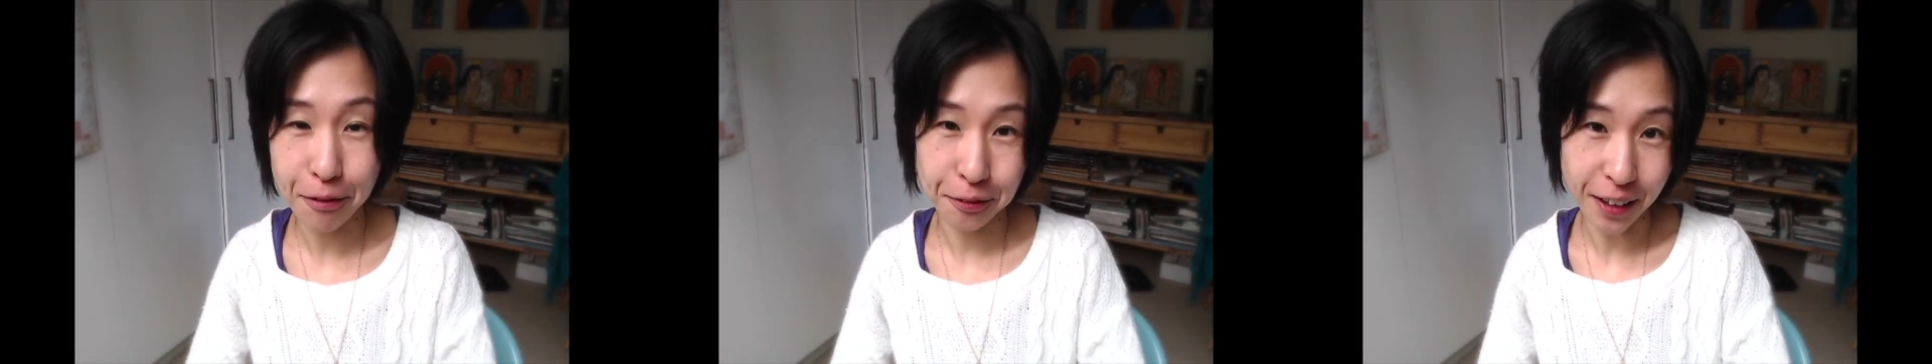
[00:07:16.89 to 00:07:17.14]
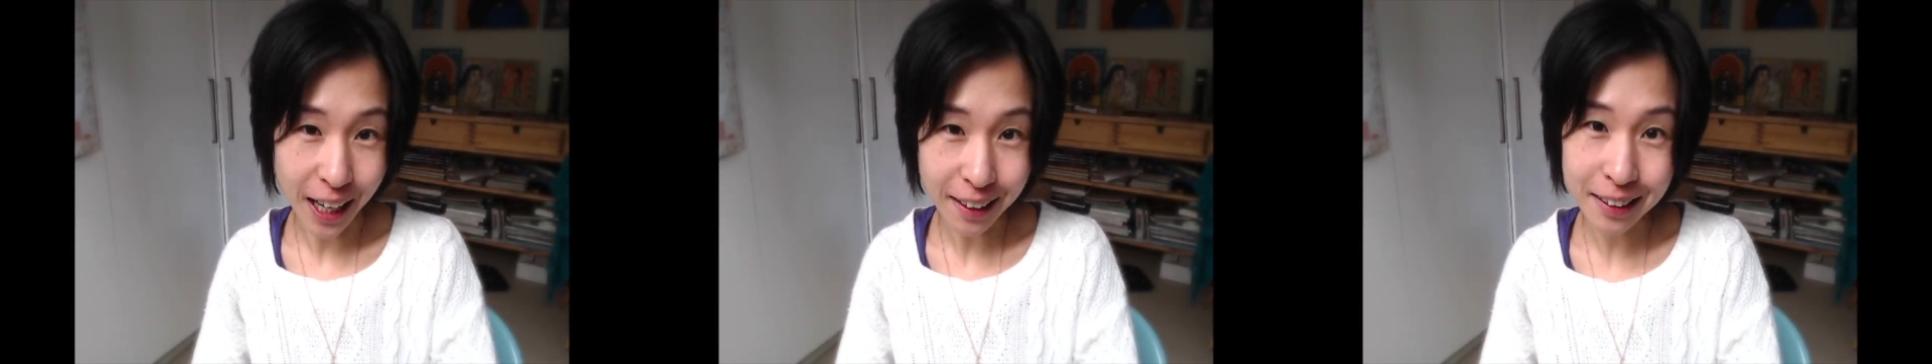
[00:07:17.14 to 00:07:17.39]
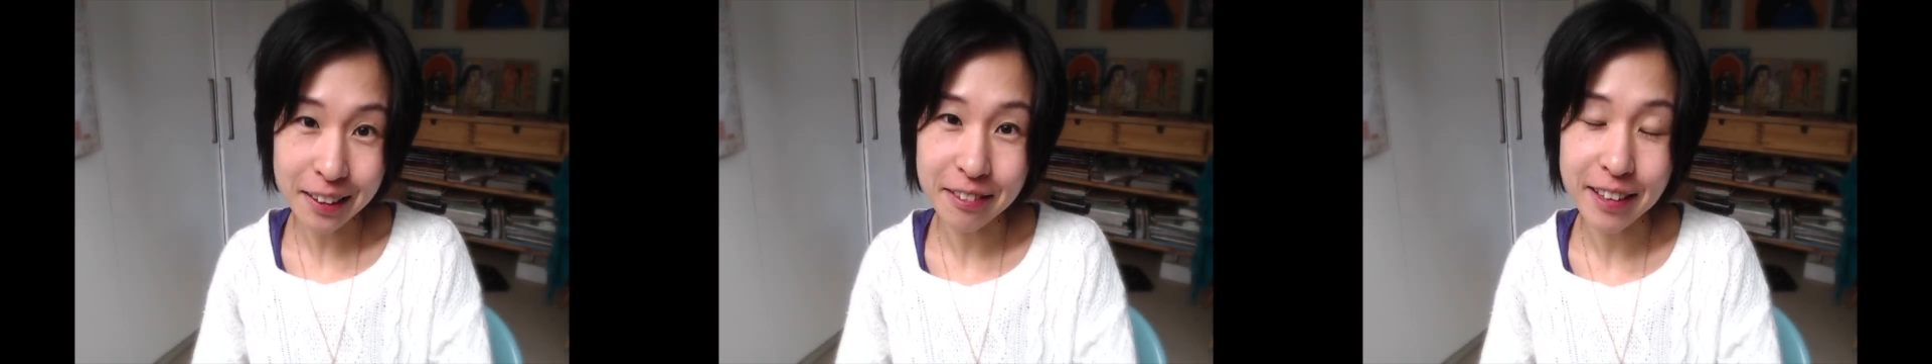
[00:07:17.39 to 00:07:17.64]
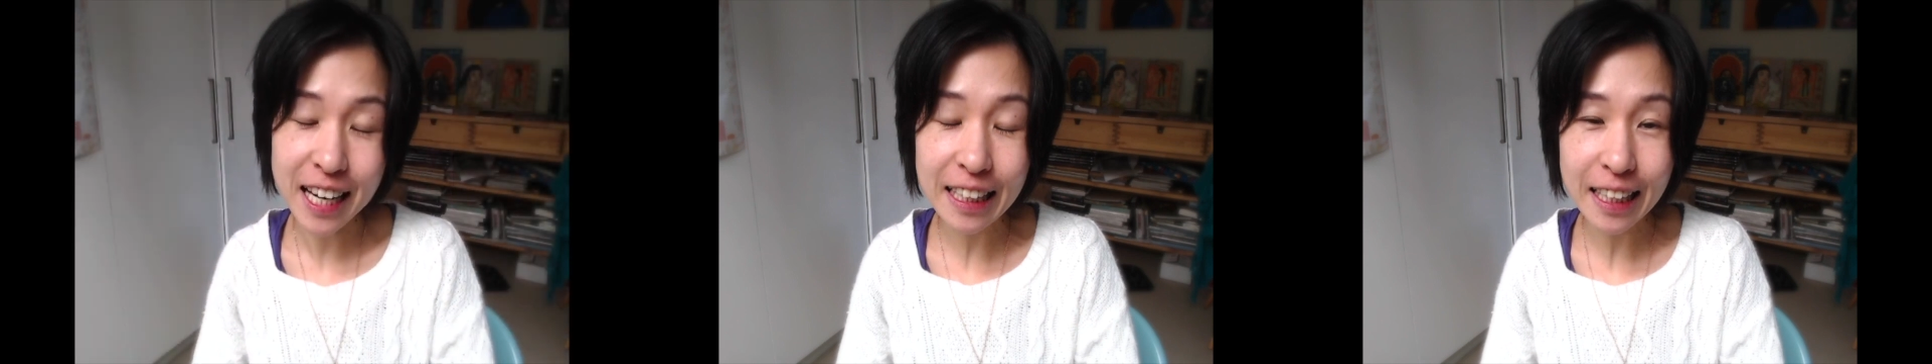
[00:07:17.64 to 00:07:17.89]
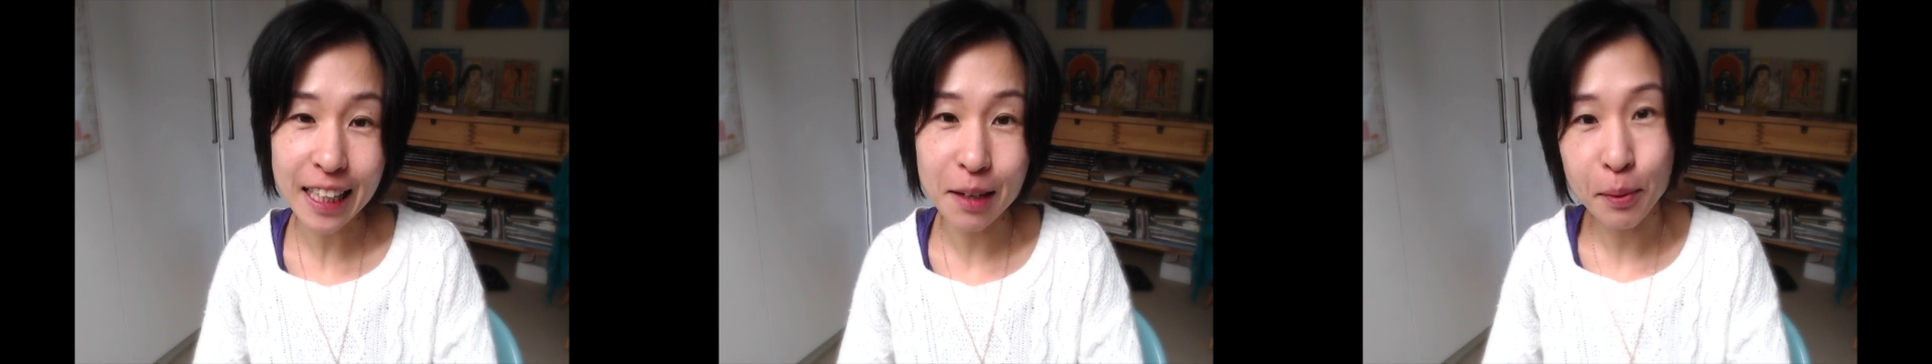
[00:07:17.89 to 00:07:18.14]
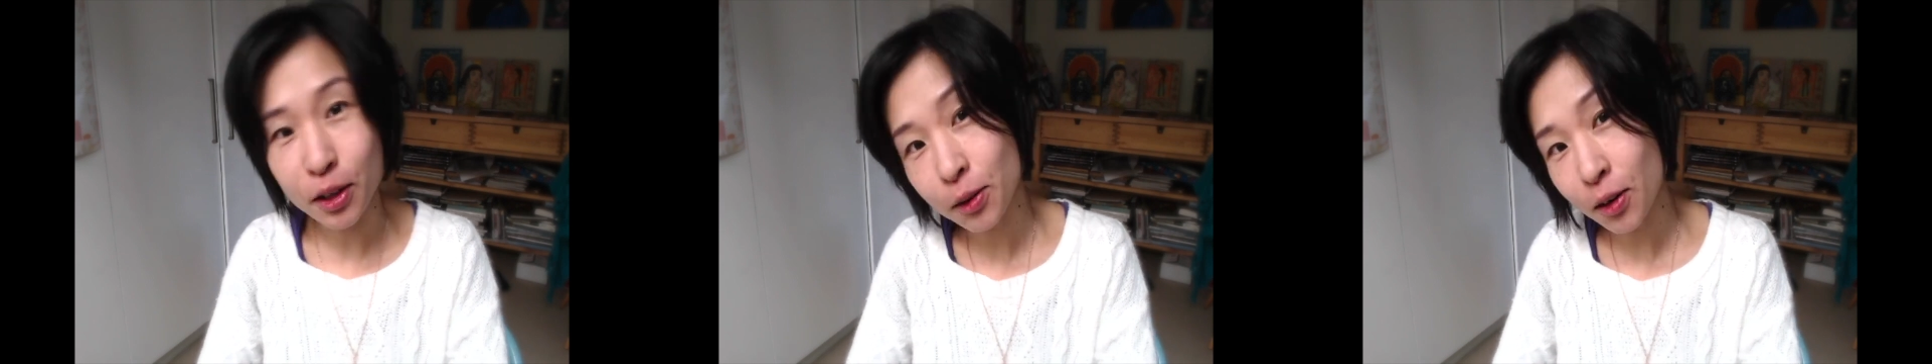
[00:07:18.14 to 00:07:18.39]
fun creating a
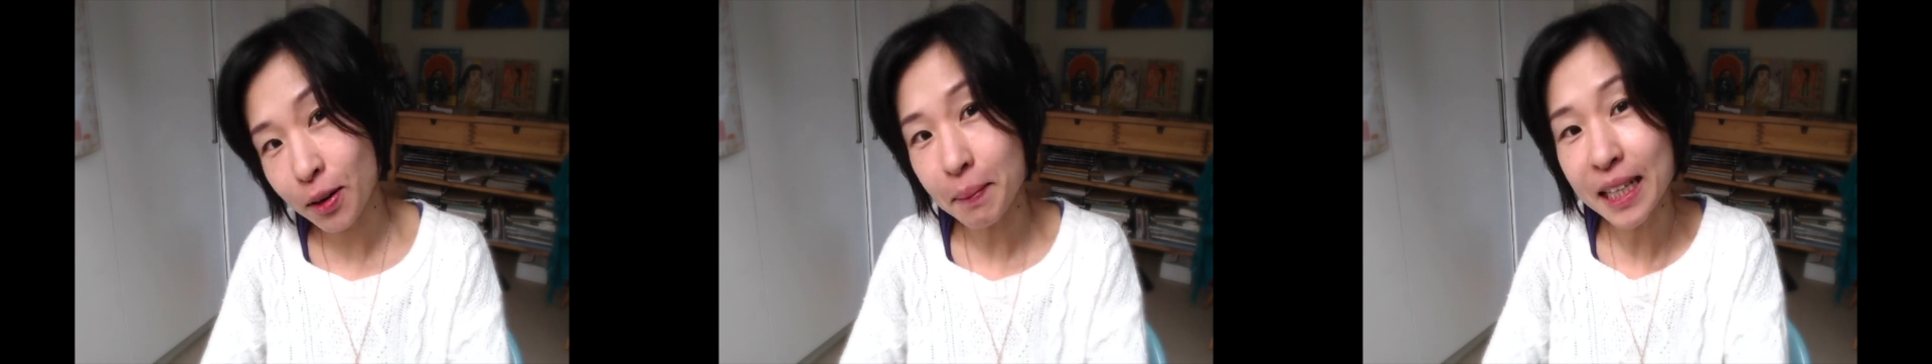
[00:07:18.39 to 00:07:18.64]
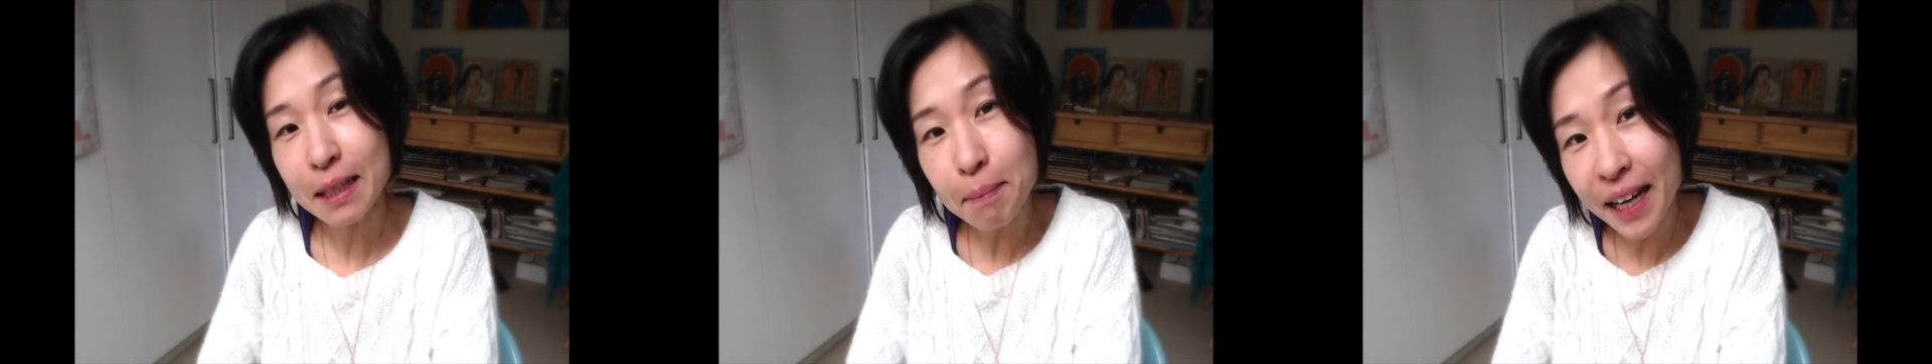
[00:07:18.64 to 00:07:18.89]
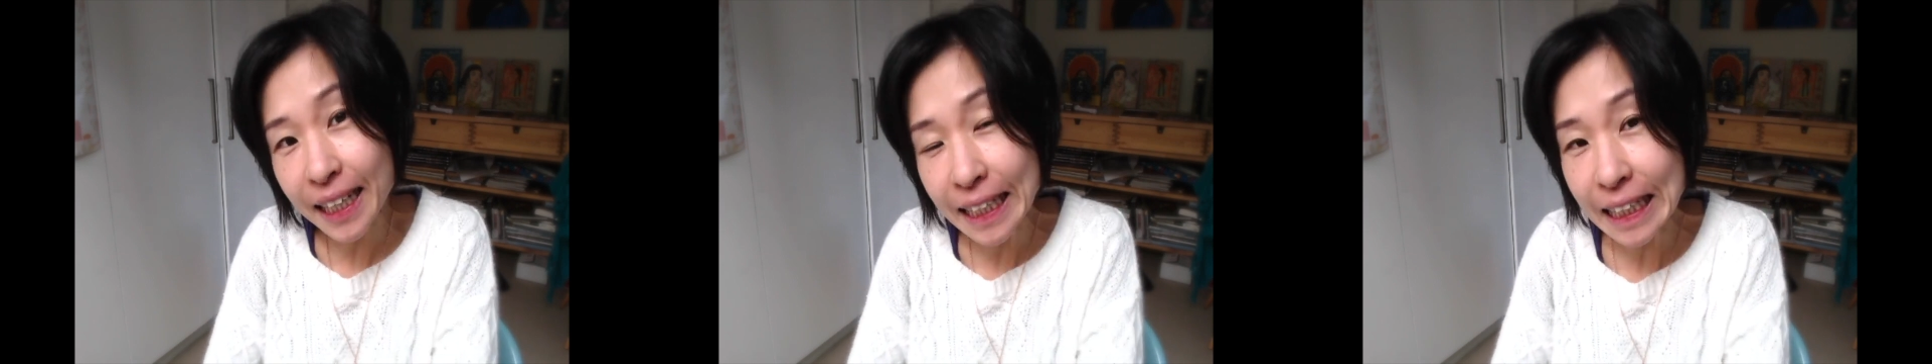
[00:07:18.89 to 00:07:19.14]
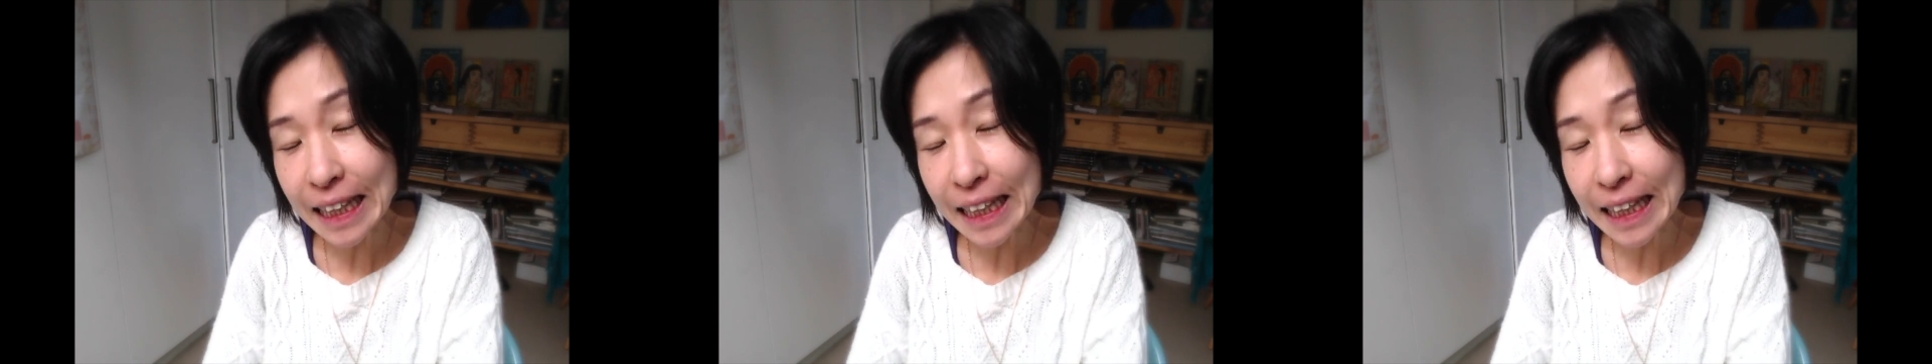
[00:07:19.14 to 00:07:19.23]
monochromatic painting